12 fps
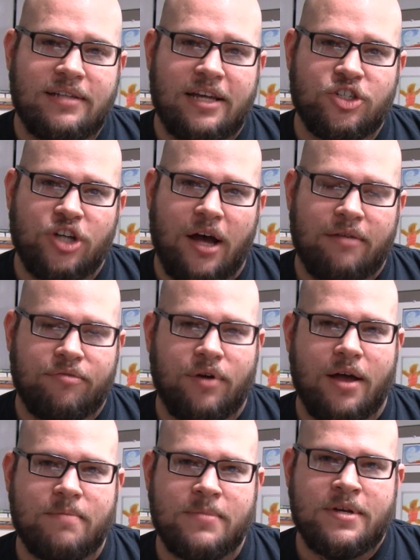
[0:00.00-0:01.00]
Deadshot
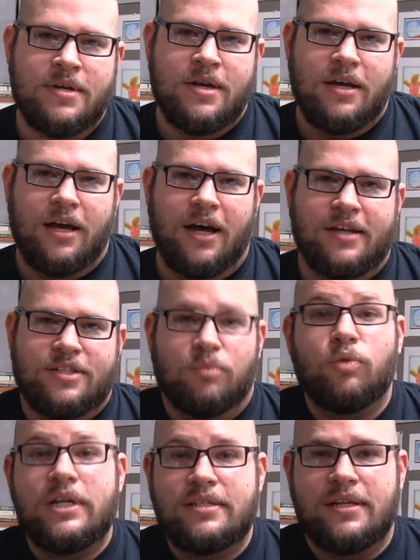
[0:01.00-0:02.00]
from uh,
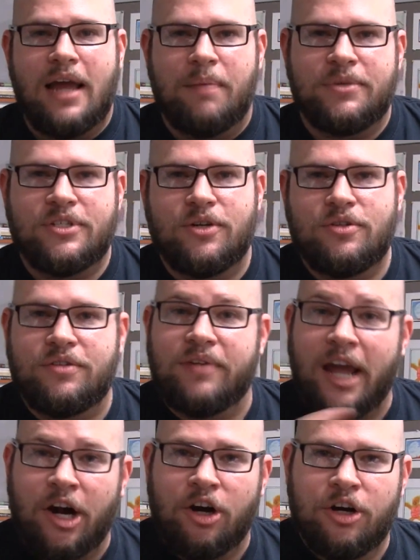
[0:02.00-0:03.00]
some recent episodes of
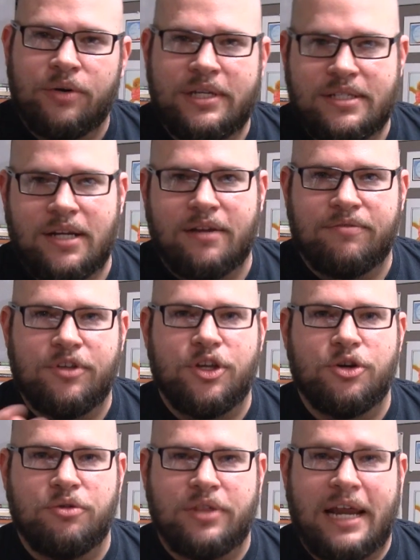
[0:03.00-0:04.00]
Arrow. He's done a
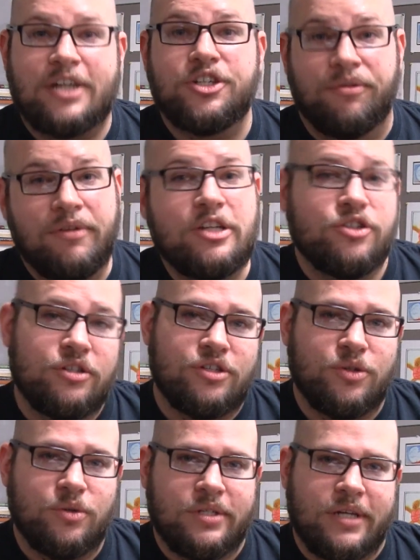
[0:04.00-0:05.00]
few that actually featured the
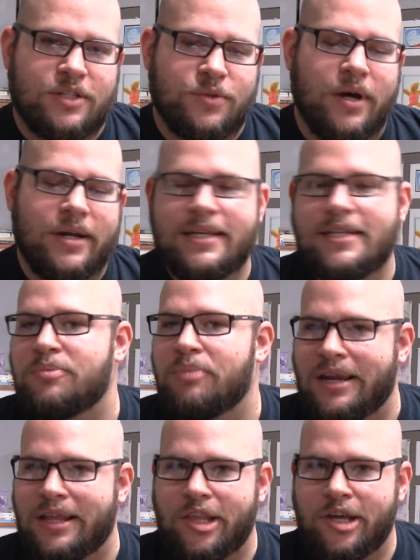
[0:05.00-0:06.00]
Suicide Squad, and he's
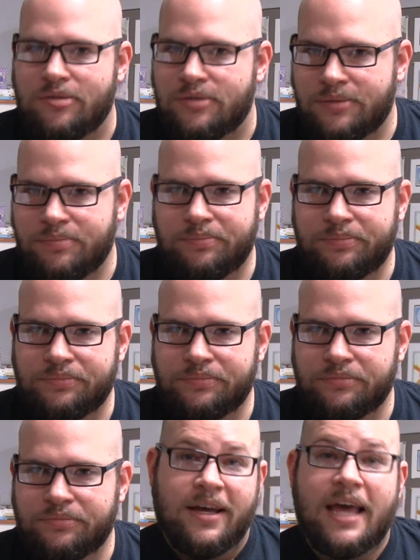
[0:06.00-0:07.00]
been in those.
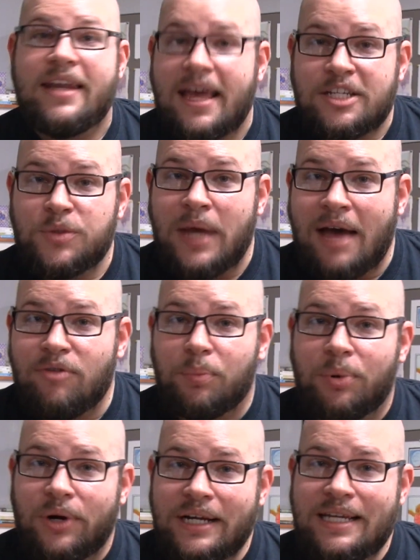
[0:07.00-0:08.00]
And next we have a
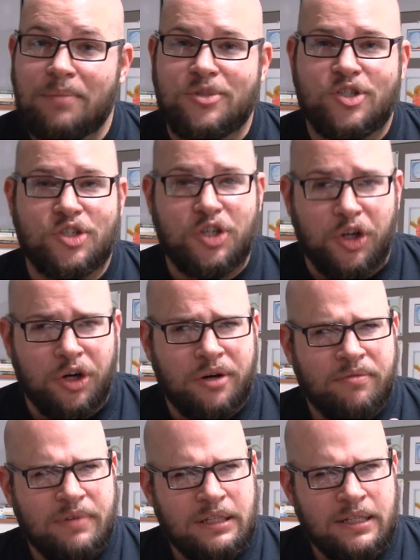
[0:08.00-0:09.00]
pretty
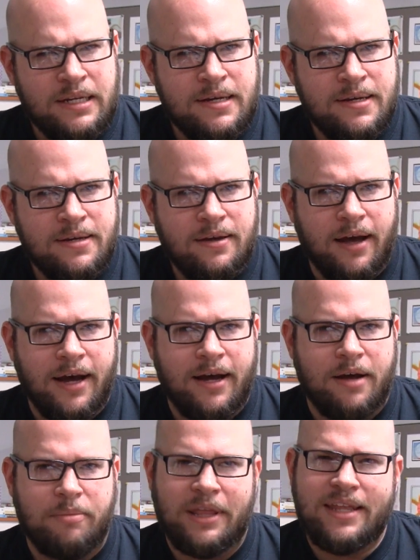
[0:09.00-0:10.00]
obscure villain
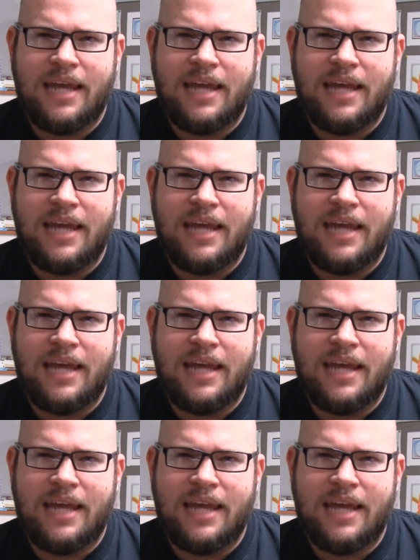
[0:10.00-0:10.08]
uh, by